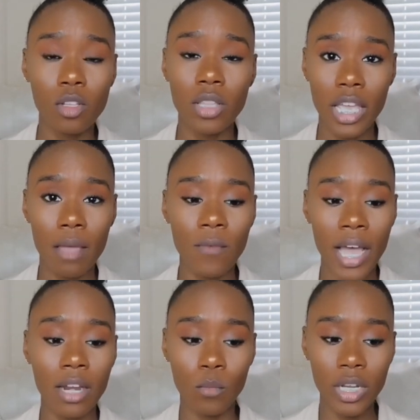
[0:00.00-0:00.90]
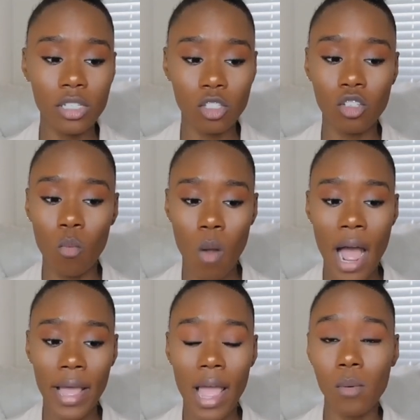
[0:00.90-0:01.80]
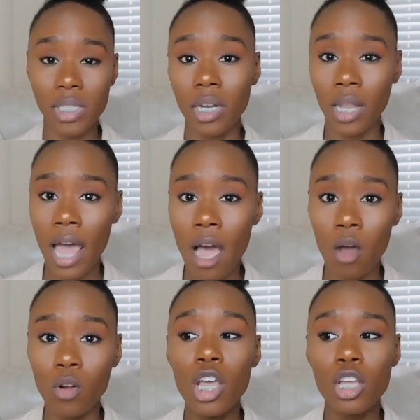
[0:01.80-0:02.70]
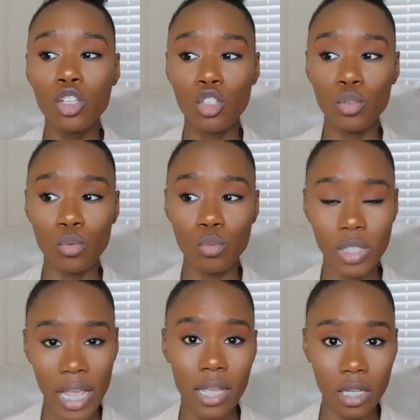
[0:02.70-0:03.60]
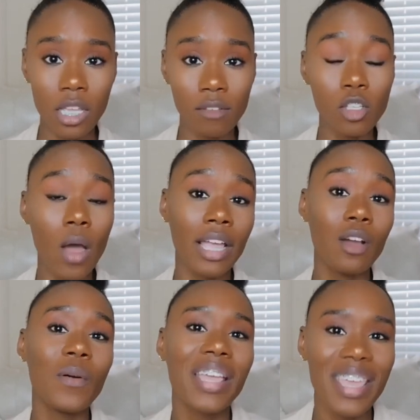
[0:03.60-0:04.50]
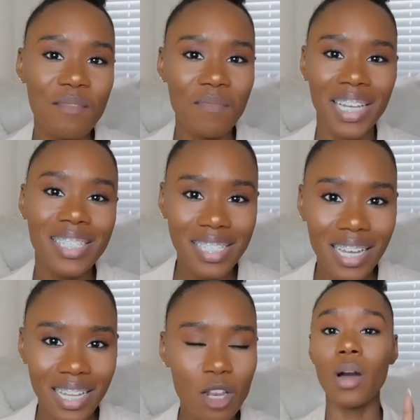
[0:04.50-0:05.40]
So they kept finding reasons on why I wasn't allowed to take leave so I can go and get my son.